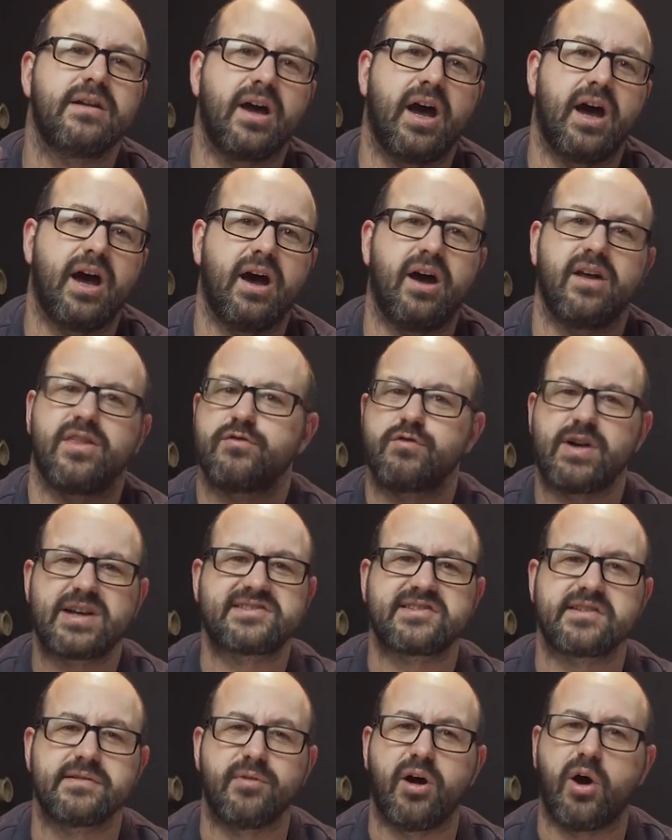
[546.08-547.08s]
uh, the
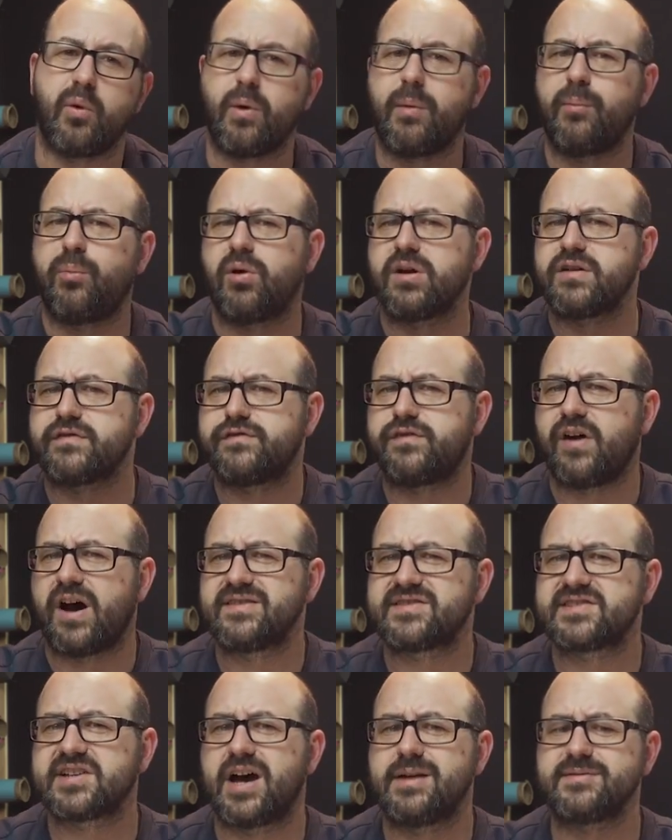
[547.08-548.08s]
rest of them are 1.5
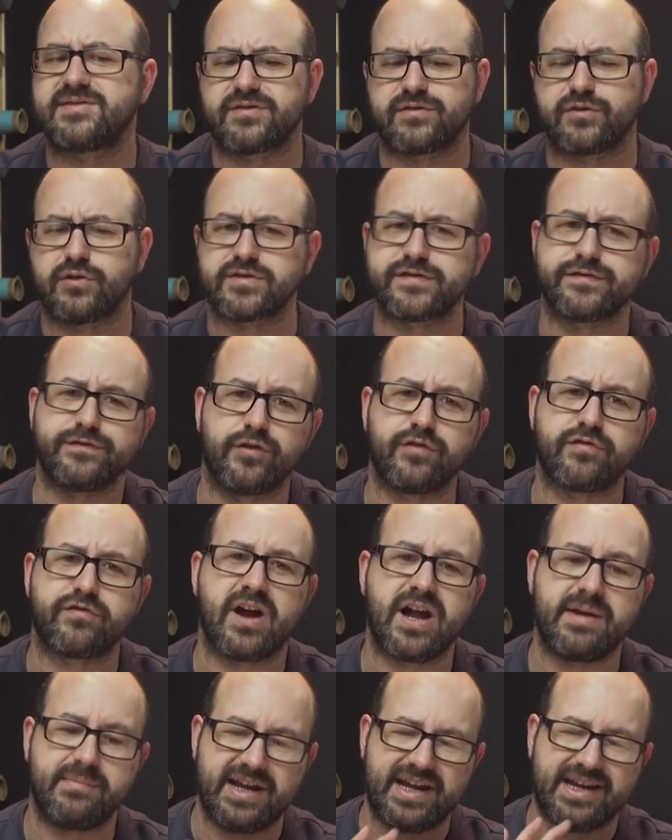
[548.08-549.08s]
times, and of course, full
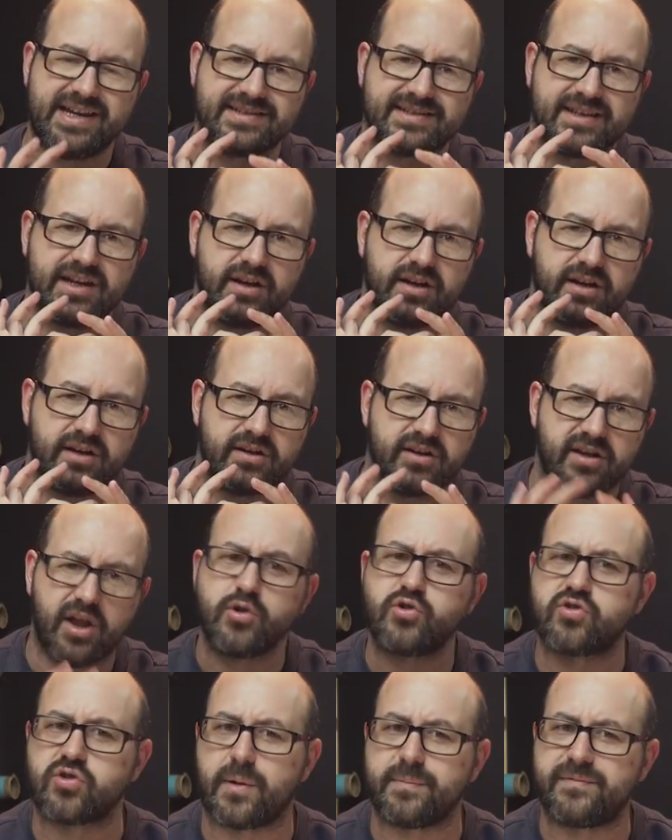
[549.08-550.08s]
frame is
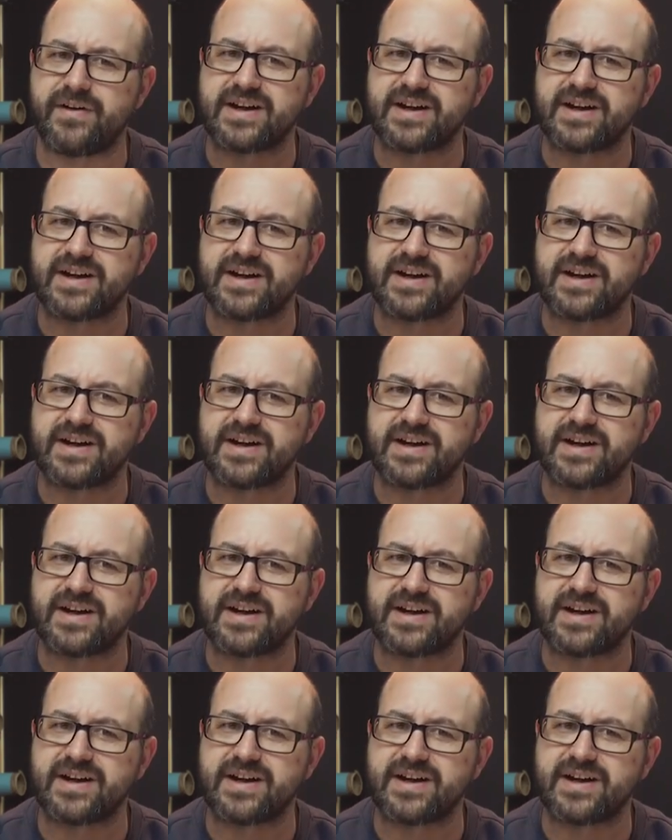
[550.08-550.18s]
no crop